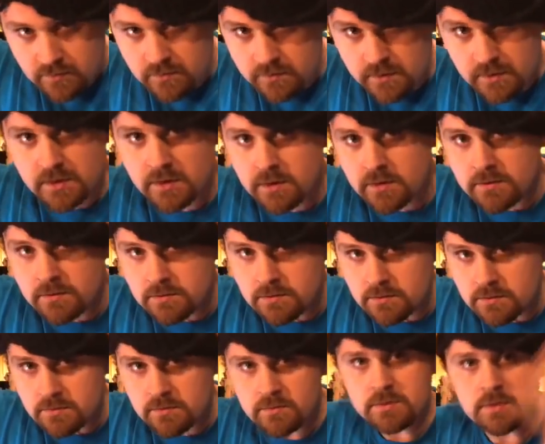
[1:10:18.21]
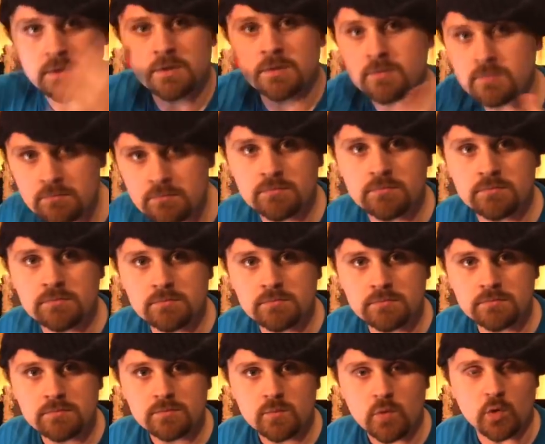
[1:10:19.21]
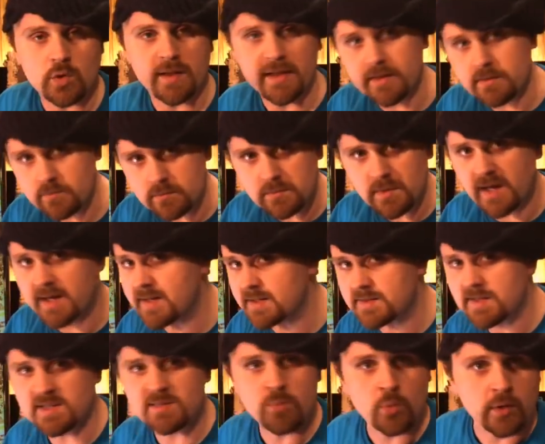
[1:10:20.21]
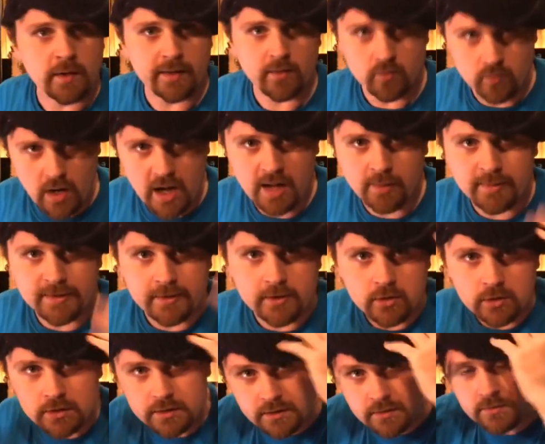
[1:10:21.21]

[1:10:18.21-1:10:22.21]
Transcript: You know? Or like I guess that's more like Robin Hood.